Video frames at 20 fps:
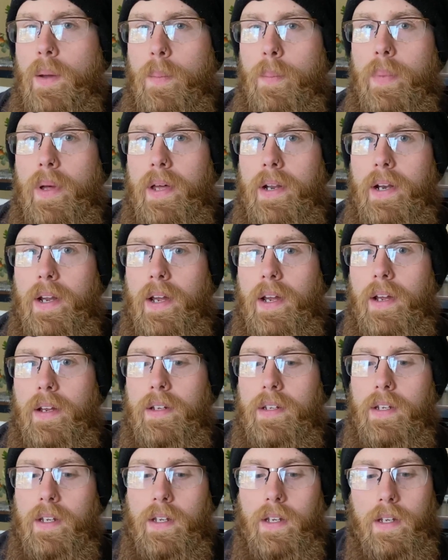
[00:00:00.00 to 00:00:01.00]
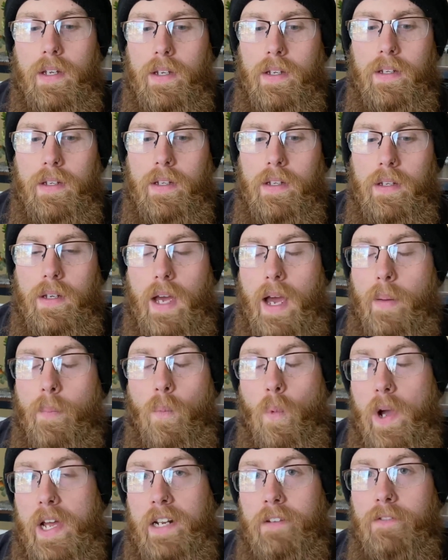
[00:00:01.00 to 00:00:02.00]
but
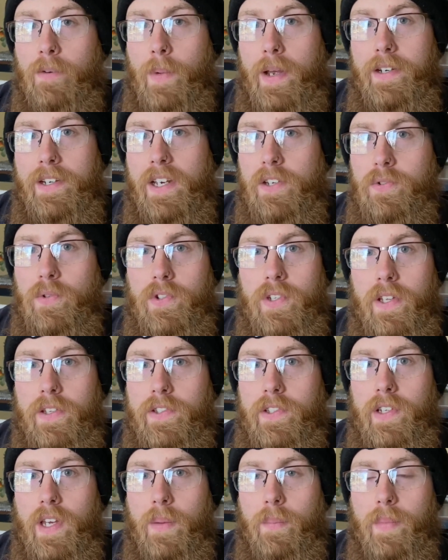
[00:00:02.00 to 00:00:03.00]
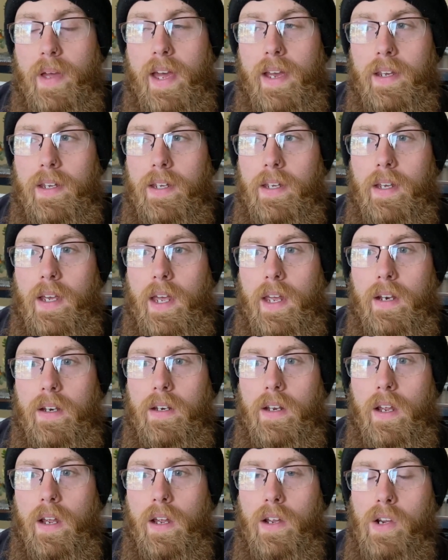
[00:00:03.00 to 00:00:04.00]
I'm waiting for my test results to come back,
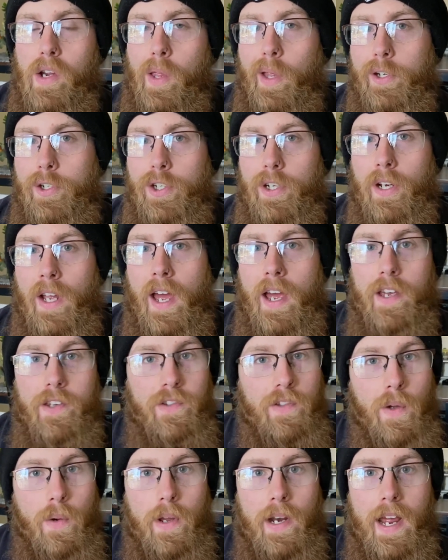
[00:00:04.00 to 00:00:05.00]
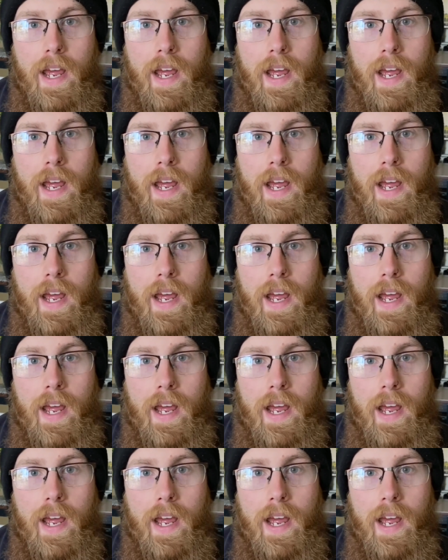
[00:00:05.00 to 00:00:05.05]
and I'll let you guys know what